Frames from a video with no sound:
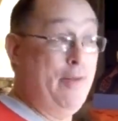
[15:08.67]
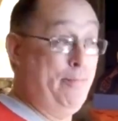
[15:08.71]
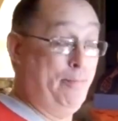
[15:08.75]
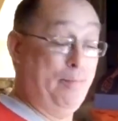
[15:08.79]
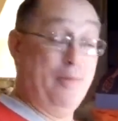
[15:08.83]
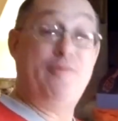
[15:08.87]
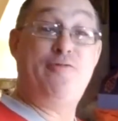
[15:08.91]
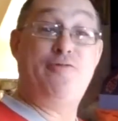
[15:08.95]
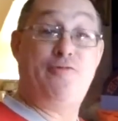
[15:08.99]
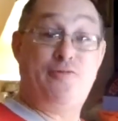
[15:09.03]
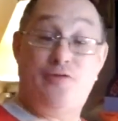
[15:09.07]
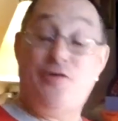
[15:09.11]

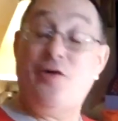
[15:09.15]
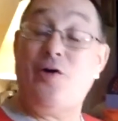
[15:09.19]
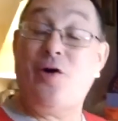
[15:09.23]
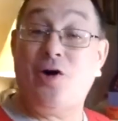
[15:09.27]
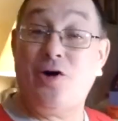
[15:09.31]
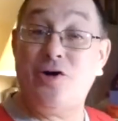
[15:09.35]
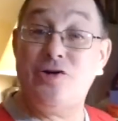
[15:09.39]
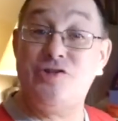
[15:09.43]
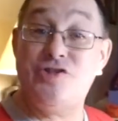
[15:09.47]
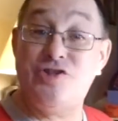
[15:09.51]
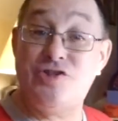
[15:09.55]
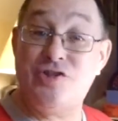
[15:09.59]
But
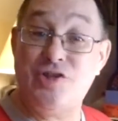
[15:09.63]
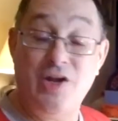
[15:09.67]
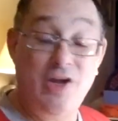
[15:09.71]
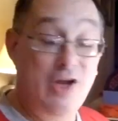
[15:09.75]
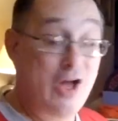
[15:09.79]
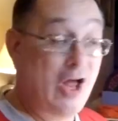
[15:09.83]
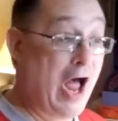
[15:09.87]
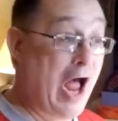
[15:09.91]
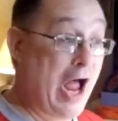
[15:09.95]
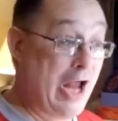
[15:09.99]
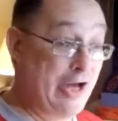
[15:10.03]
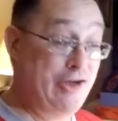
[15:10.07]
first,
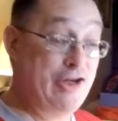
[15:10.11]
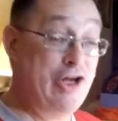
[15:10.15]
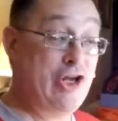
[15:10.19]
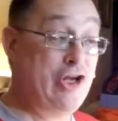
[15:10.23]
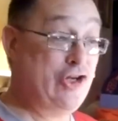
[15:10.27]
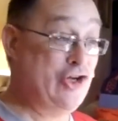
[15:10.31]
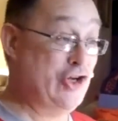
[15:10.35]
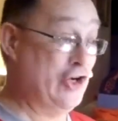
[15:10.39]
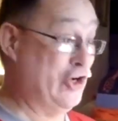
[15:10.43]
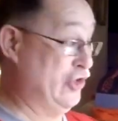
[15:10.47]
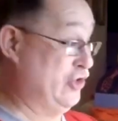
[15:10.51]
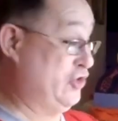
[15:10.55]
I
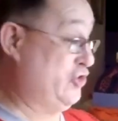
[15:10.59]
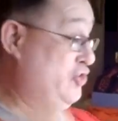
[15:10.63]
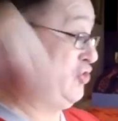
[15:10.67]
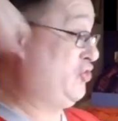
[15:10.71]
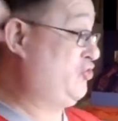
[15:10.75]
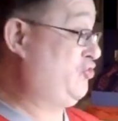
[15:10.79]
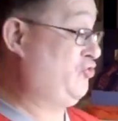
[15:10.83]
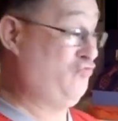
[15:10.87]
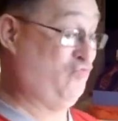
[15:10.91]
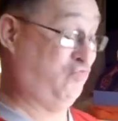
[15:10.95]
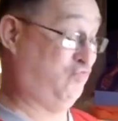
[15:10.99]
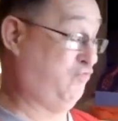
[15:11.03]
need you to
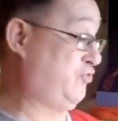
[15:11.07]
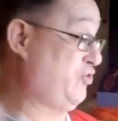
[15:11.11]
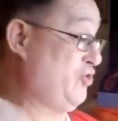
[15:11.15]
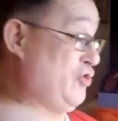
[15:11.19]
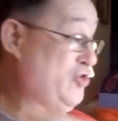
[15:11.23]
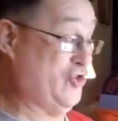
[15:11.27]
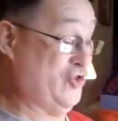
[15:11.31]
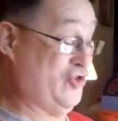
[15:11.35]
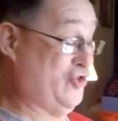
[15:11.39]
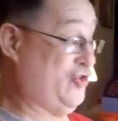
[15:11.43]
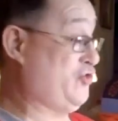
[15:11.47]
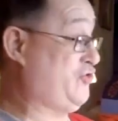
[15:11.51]
just
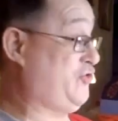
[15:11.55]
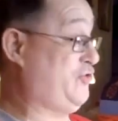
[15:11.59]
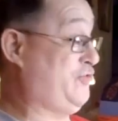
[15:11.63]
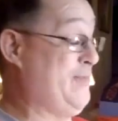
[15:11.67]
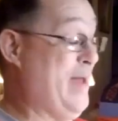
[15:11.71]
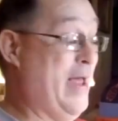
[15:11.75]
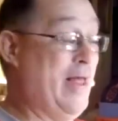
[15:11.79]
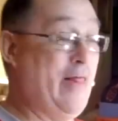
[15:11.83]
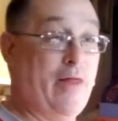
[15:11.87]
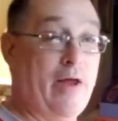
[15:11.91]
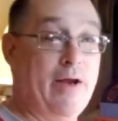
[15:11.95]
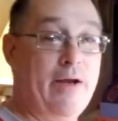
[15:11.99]

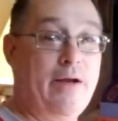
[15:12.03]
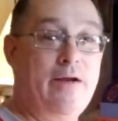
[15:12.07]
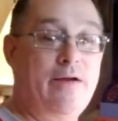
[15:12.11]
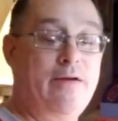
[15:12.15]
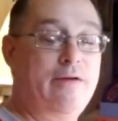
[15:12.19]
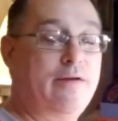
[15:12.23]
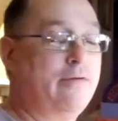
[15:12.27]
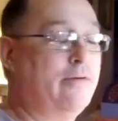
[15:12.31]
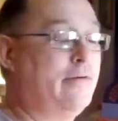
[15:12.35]
smash, like,